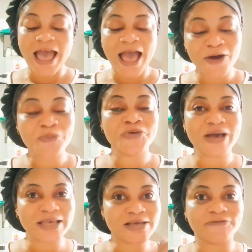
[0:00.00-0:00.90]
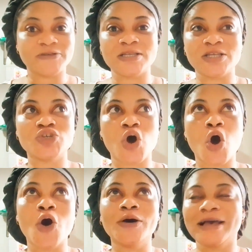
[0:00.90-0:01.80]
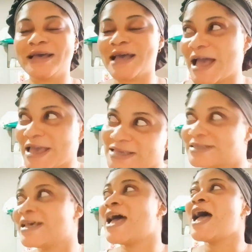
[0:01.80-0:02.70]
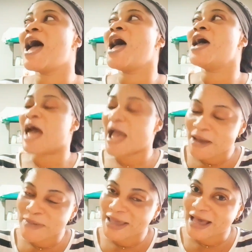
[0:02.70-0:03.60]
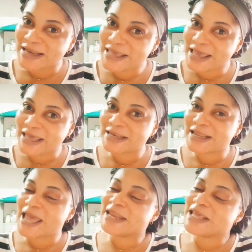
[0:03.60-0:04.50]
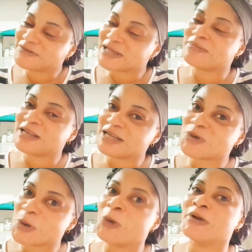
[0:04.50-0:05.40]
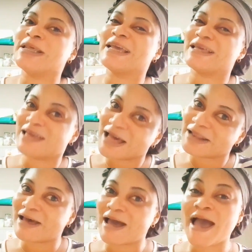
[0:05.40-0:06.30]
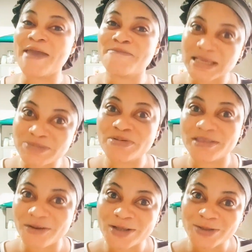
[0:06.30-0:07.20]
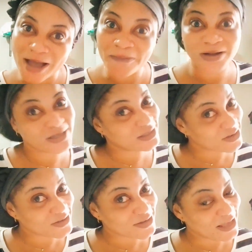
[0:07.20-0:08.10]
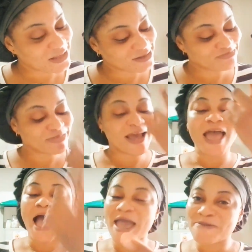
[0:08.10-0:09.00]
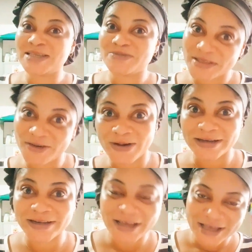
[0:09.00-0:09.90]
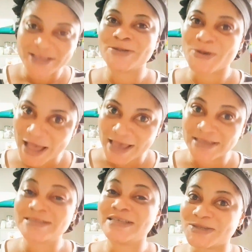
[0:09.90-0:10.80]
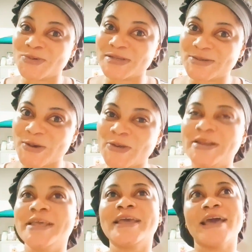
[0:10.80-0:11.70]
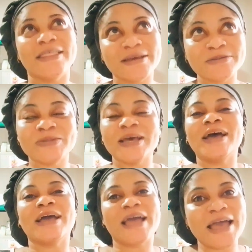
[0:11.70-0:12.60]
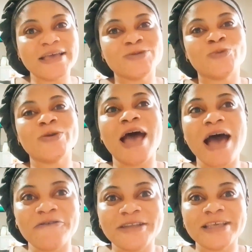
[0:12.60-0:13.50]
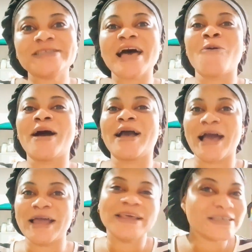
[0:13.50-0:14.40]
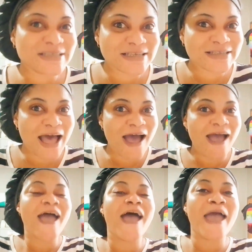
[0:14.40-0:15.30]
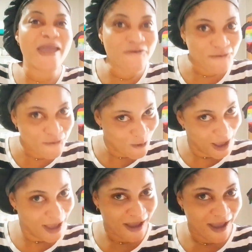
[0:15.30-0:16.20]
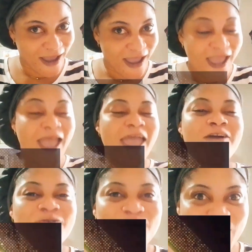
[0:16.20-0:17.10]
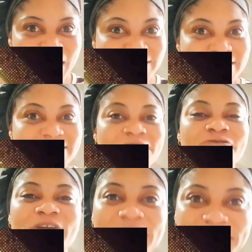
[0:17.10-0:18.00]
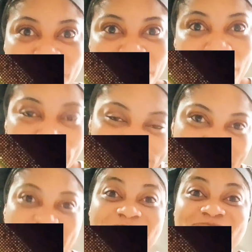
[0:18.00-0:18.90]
I hope you guys have seen it all, guys. I am a Ghanaian, and if something is going on in Ghana, I must be the one to come out and tell you guys. I must be the one. So guys, this is what is going on in Ghana. Guys, we have this, our Ghanaian sister, AFUA, she's a Friday born like